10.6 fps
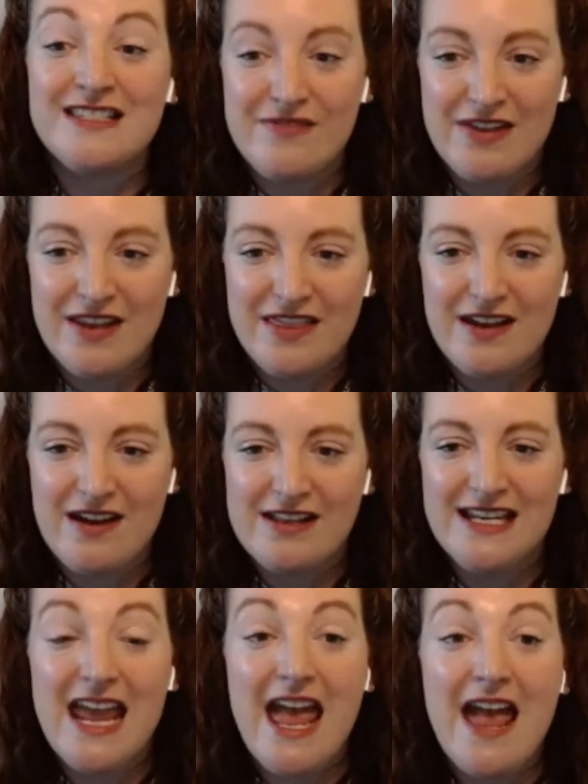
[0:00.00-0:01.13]

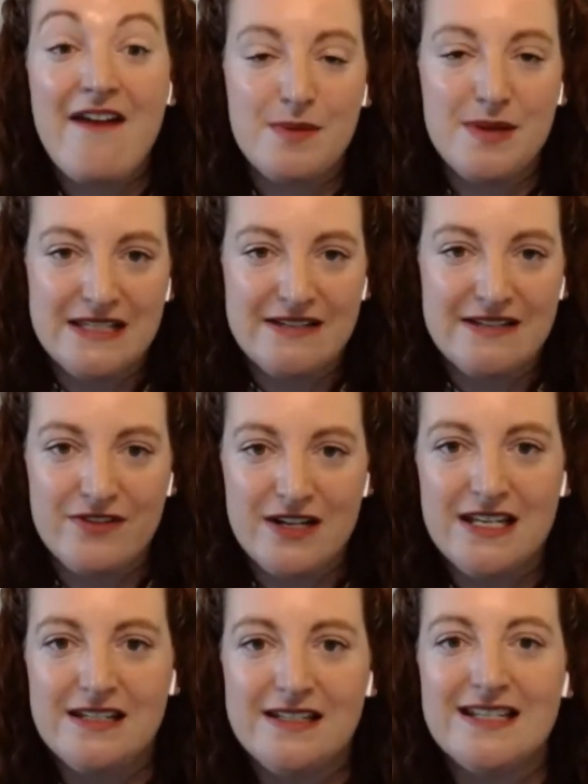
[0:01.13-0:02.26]
7:30. Everybody's
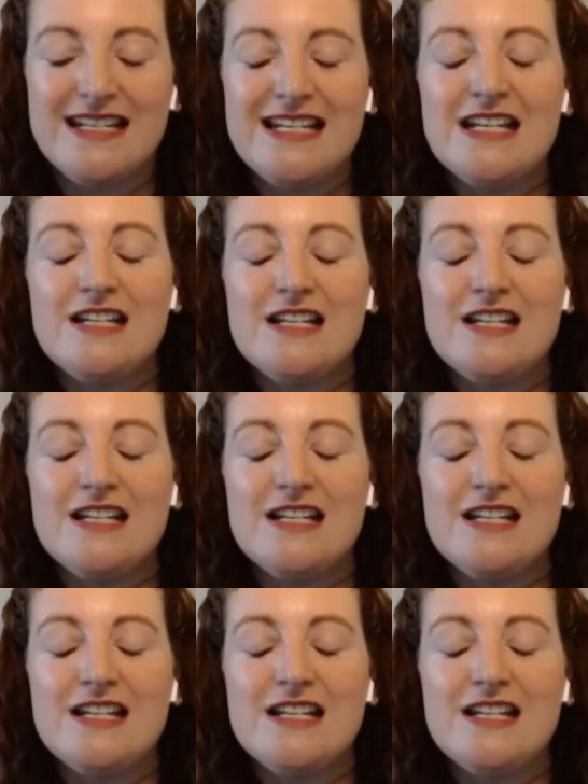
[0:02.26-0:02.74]
invited.